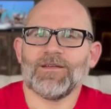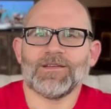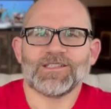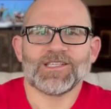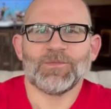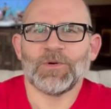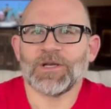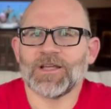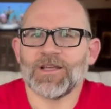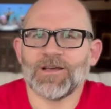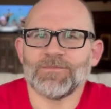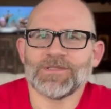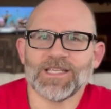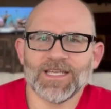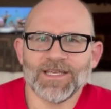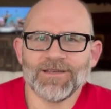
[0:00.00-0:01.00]
Someone
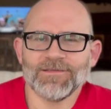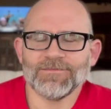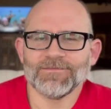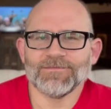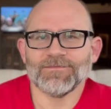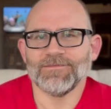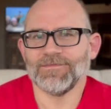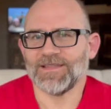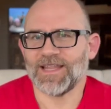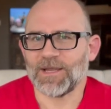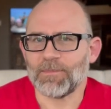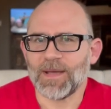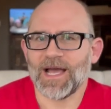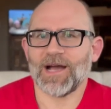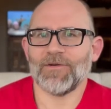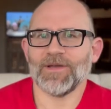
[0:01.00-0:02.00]
comes in, they
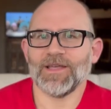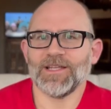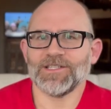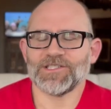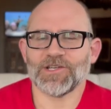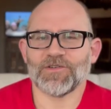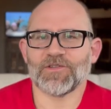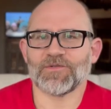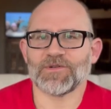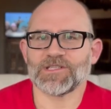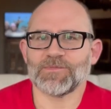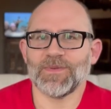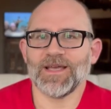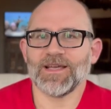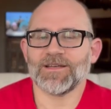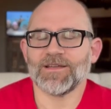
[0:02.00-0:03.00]
bow in, show their
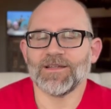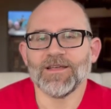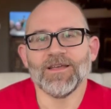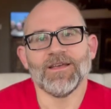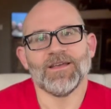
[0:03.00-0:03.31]
respect,